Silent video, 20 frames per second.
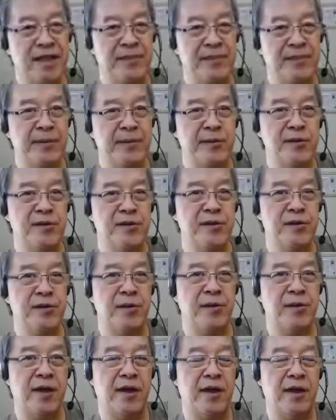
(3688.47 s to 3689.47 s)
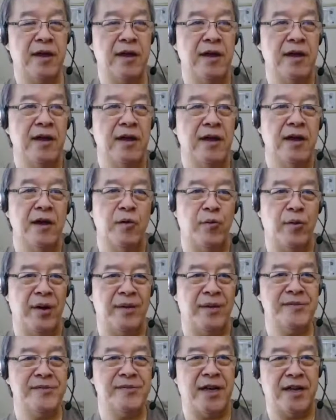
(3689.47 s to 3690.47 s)
to the website is
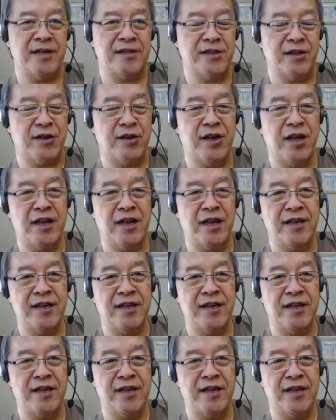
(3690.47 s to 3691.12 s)
a good idea.